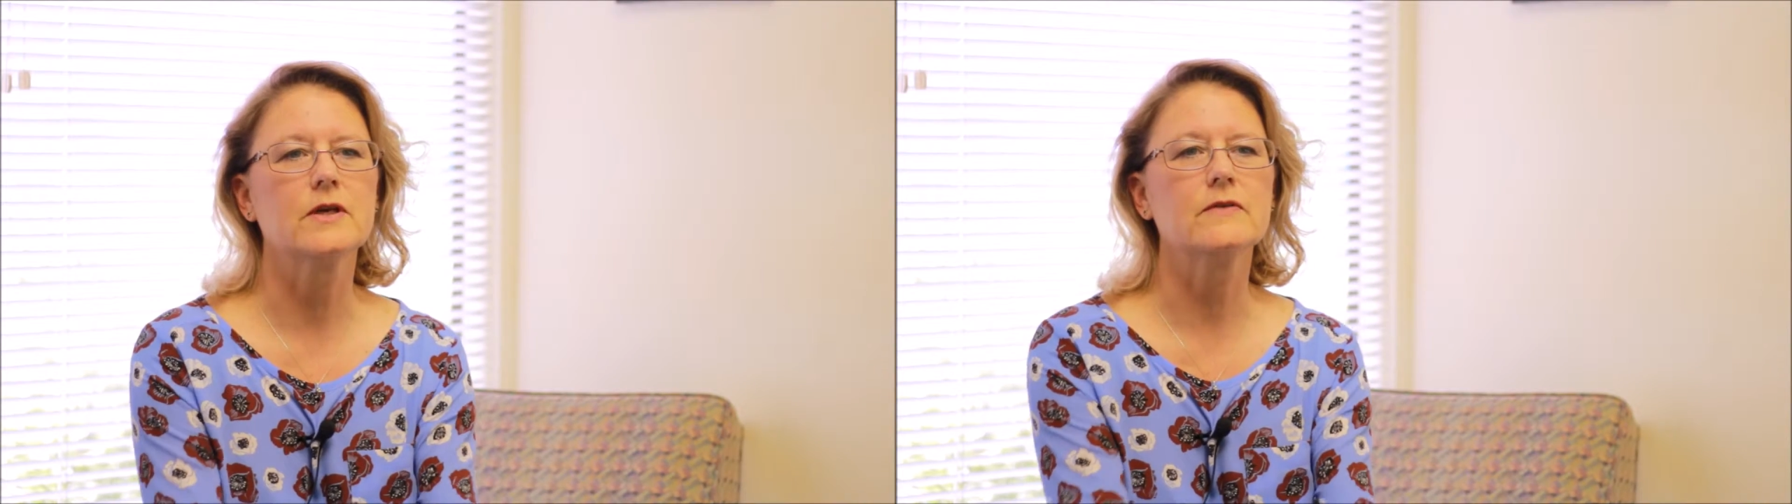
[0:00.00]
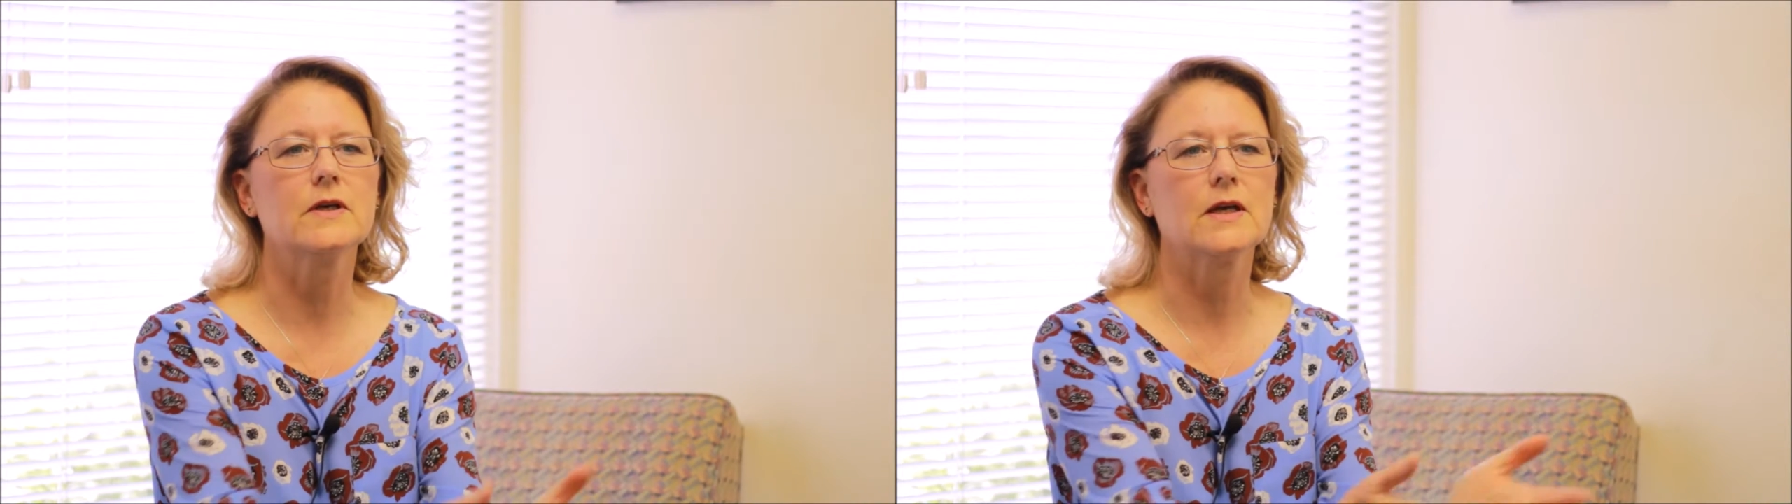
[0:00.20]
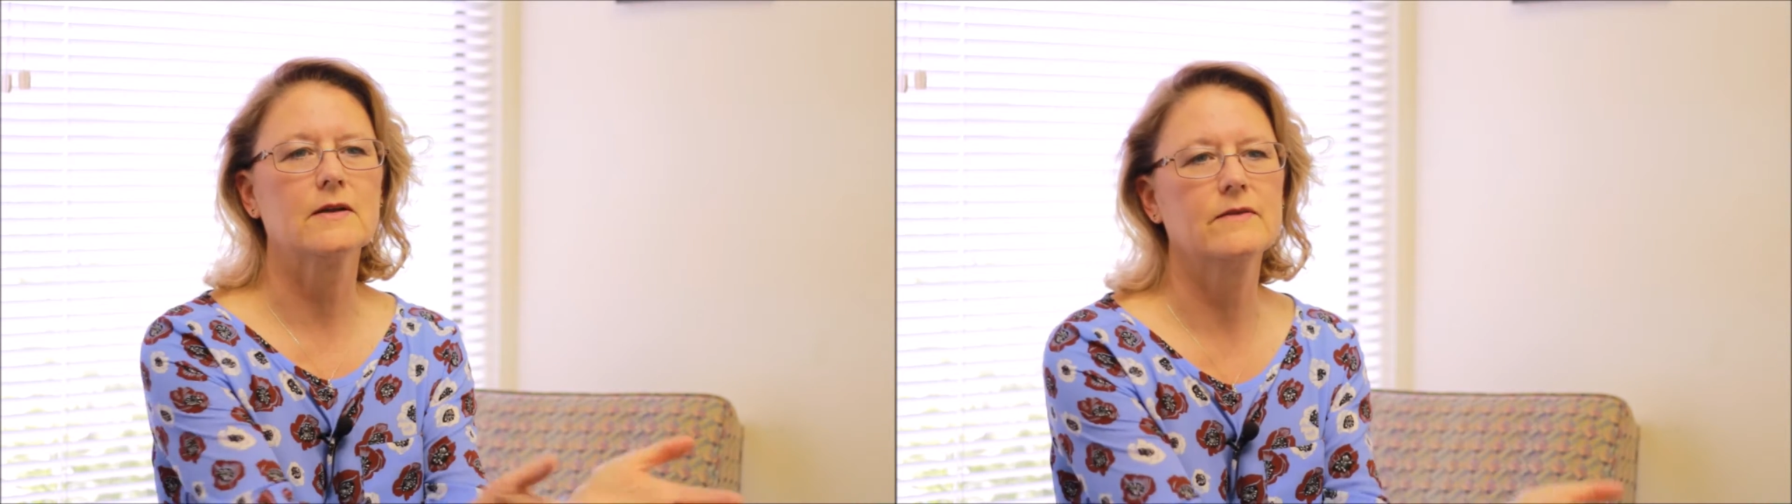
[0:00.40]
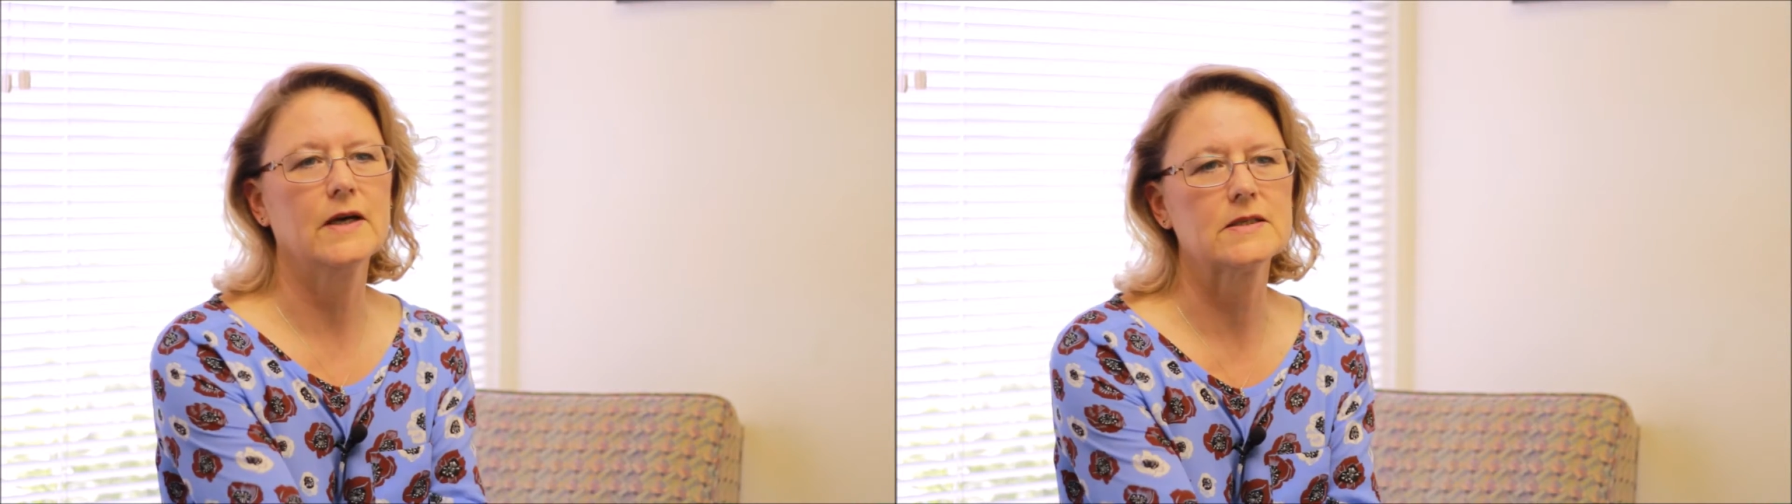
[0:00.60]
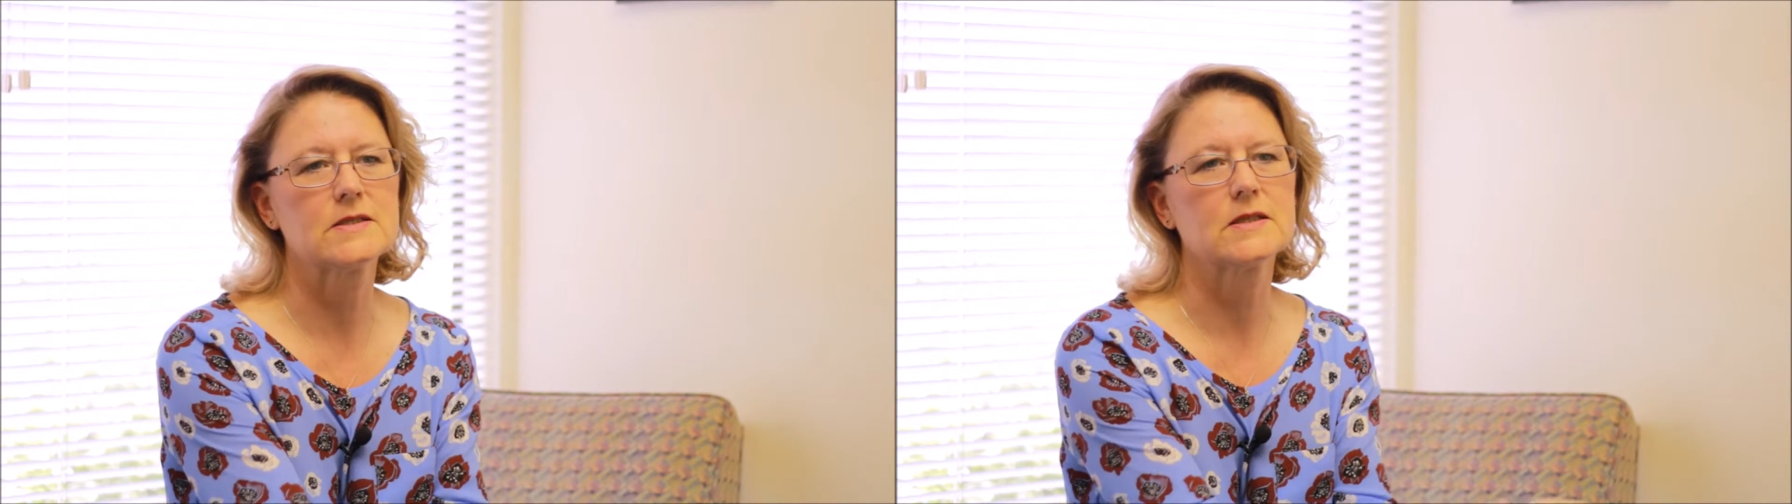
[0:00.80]
giving
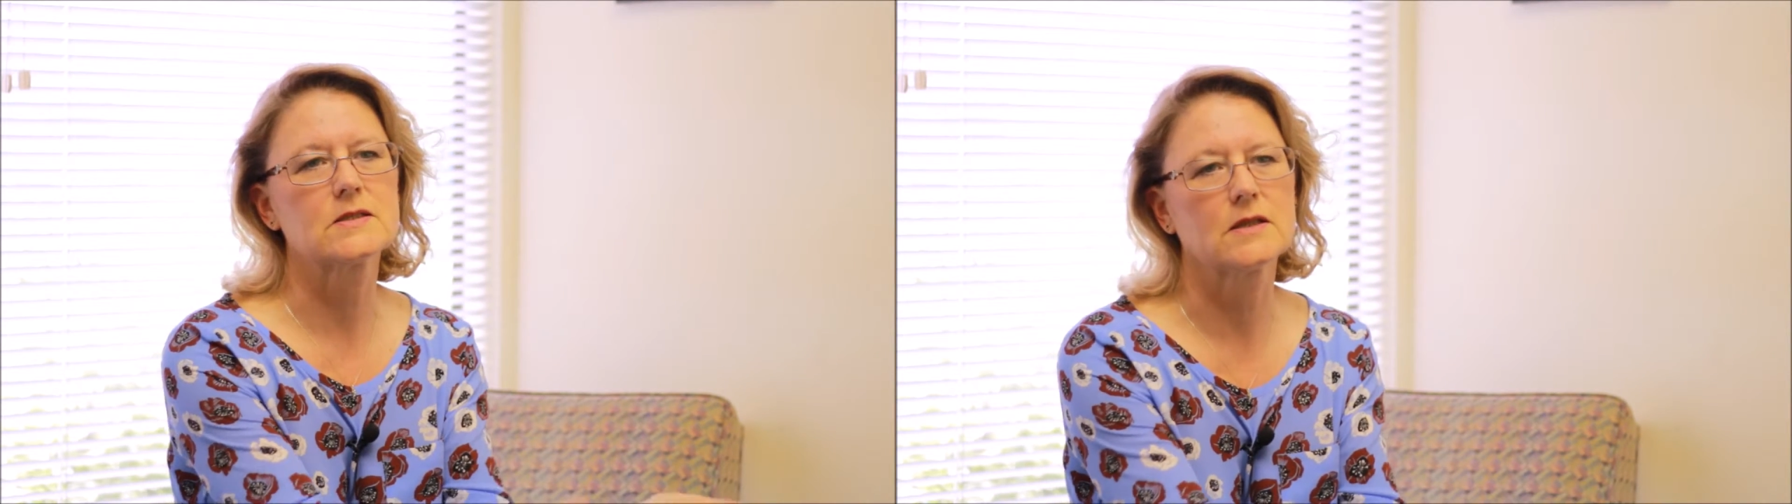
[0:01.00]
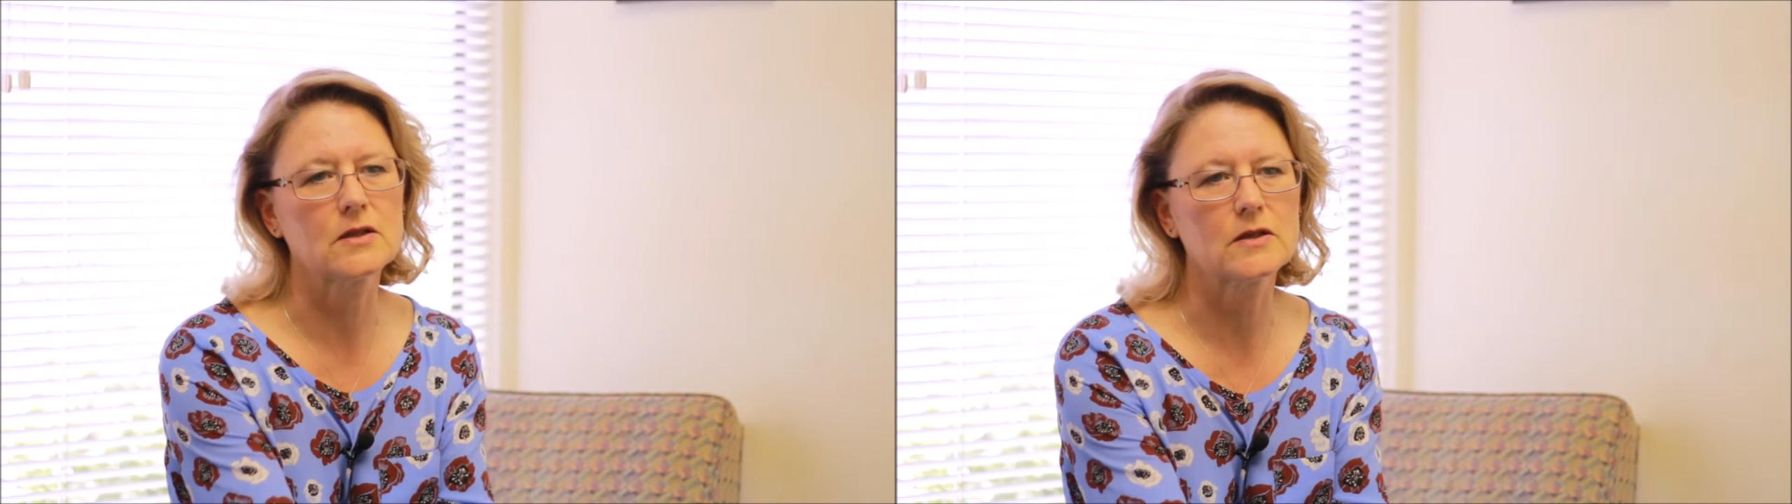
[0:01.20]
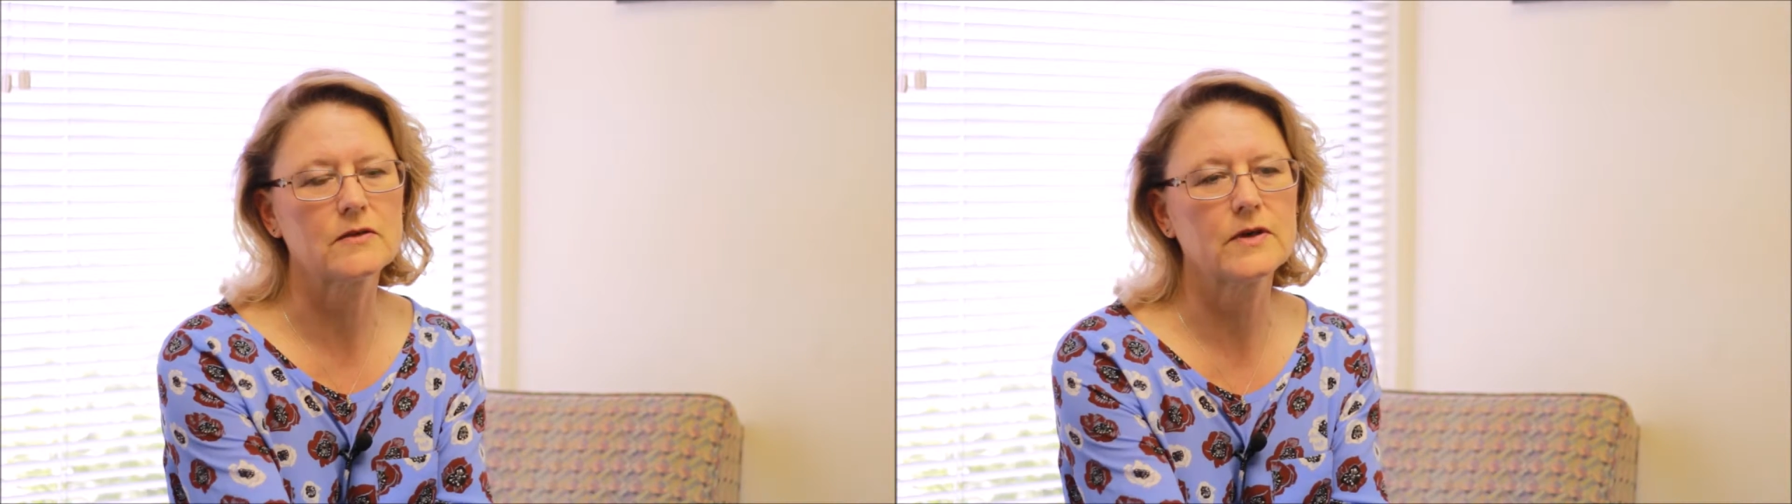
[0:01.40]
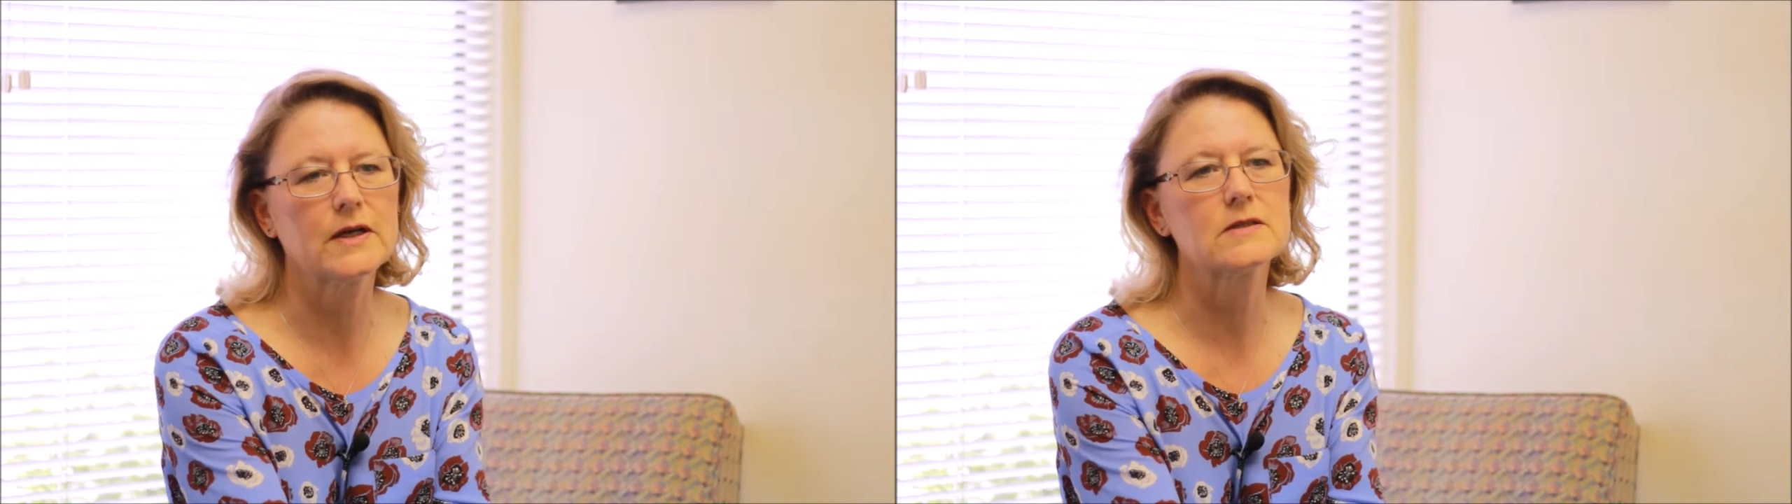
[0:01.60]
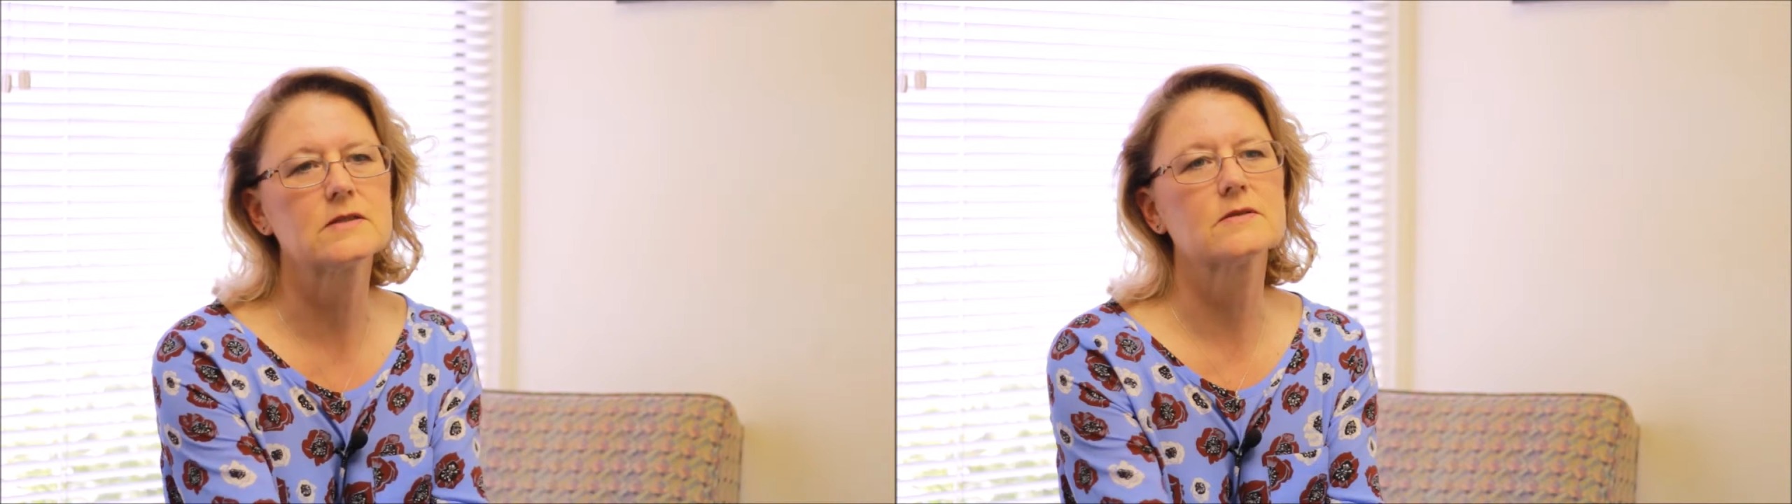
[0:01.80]
advice that's legal
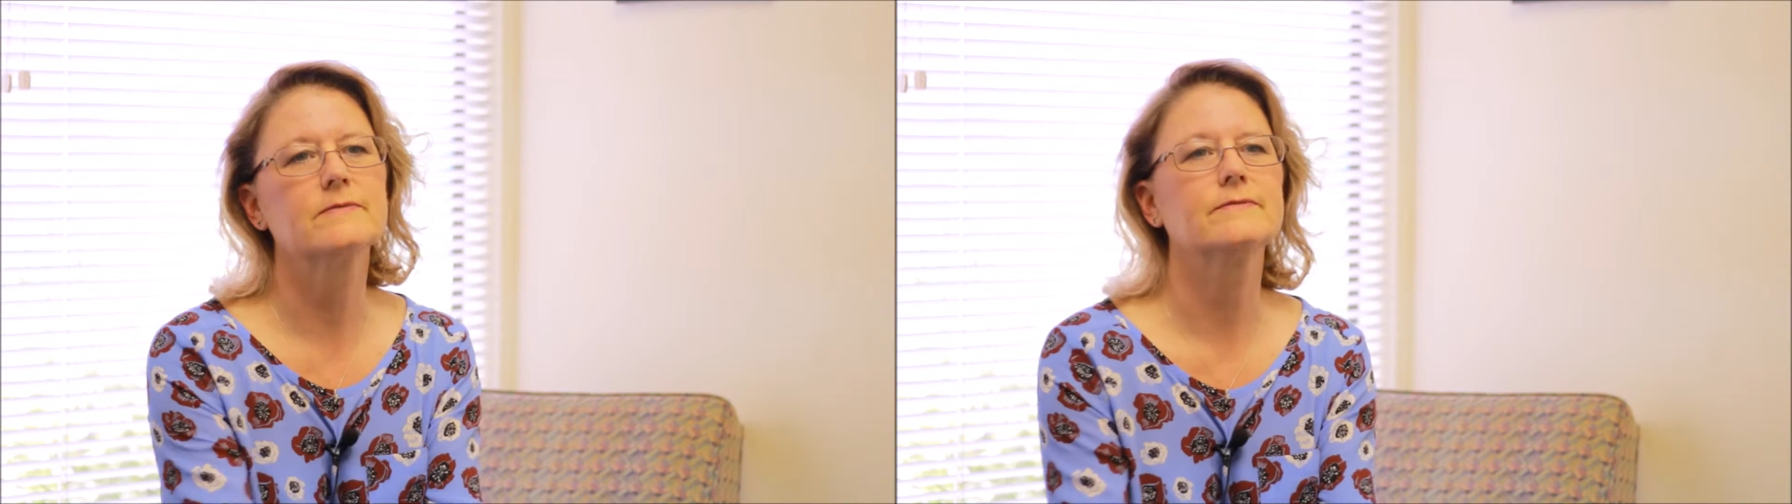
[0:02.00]
advice.